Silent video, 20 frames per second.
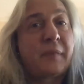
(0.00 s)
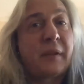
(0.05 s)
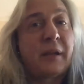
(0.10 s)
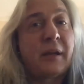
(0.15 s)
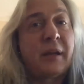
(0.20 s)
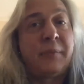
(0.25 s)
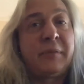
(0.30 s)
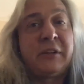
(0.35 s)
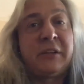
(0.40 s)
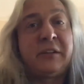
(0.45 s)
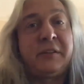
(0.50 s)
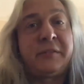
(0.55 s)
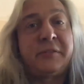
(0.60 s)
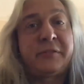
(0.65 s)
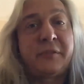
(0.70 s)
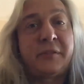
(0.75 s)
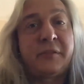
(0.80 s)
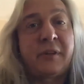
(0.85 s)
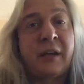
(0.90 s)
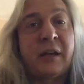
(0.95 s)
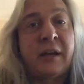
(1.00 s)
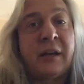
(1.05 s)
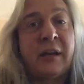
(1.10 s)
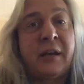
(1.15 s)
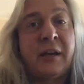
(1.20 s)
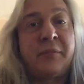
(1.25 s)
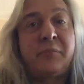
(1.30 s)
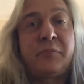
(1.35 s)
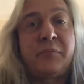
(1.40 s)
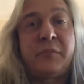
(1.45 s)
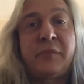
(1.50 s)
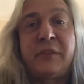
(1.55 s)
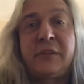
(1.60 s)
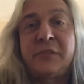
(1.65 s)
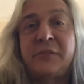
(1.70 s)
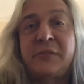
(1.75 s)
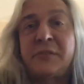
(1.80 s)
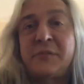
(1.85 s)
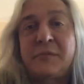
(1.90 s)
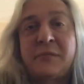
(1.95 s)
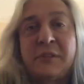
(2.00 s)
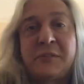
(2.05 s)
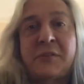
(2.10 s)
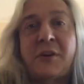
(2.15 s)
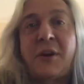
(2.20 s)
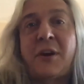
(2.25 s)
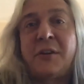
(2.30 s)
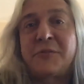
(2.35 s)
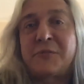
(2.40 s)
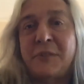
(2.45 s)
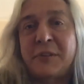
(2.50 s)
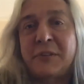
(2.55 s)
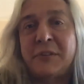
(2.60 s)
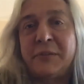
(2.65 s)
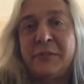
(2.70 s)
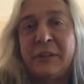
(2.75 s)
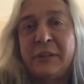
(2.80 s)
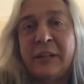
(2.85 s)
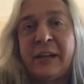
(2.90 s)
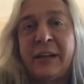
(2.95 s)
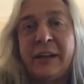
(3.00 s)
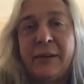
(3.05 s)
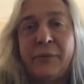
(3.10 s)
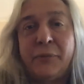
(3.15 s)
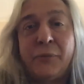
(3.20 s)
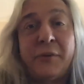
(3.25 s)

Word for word: I believe uh, this this construct of cloud.